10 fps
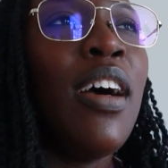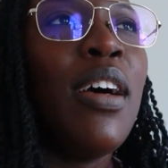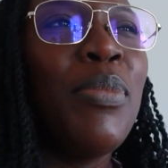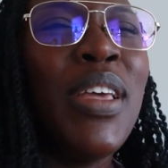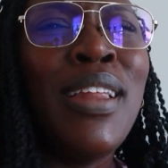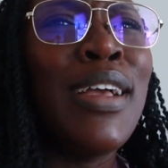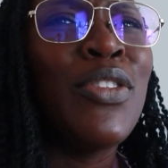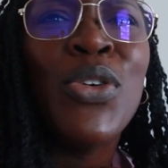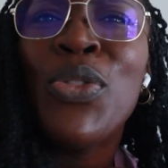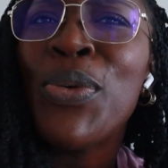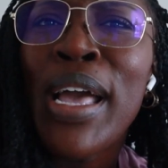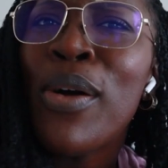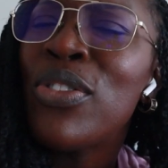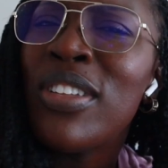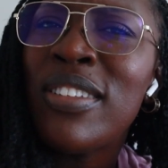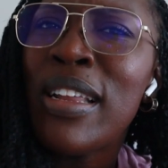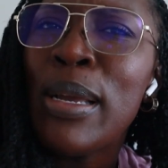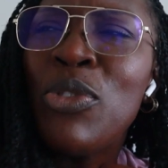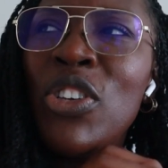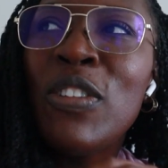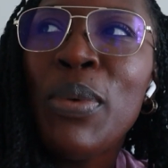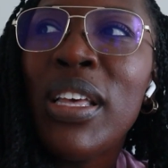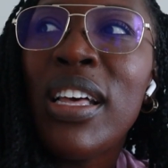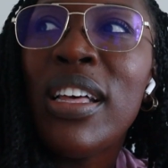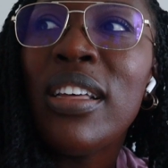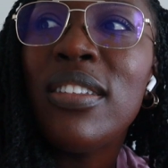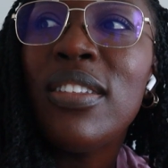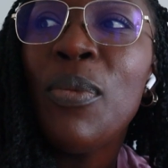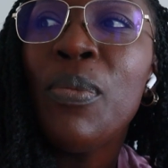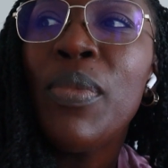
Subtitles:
getting like 2, 3 hours of sleep, just because